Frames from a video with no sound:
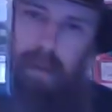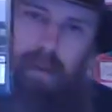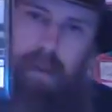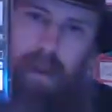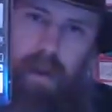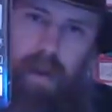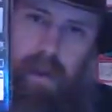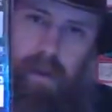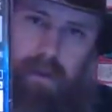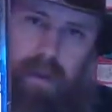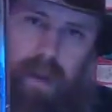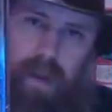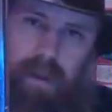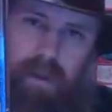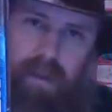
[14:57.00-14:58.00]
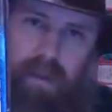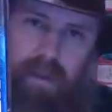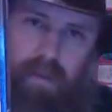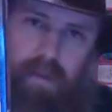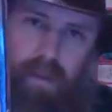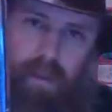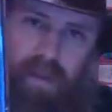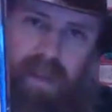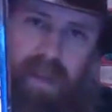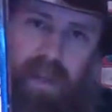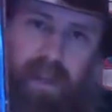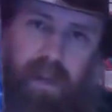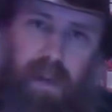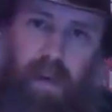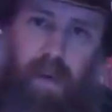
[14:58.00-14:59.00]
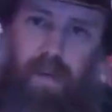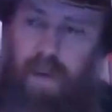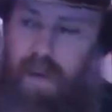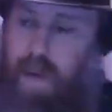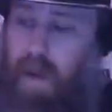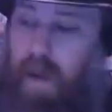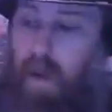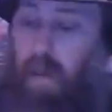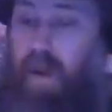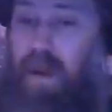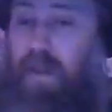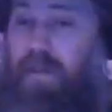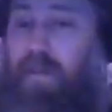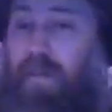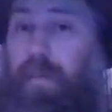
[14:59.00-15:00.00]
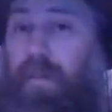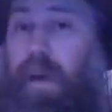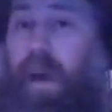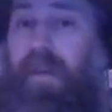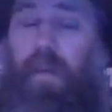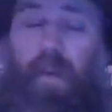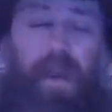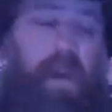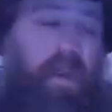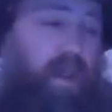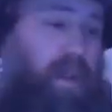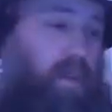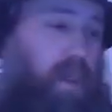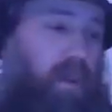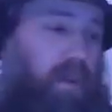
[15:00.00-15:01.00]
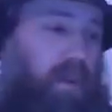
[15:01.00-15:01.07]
yeah, got these from Kino, which, by the way, a lot of people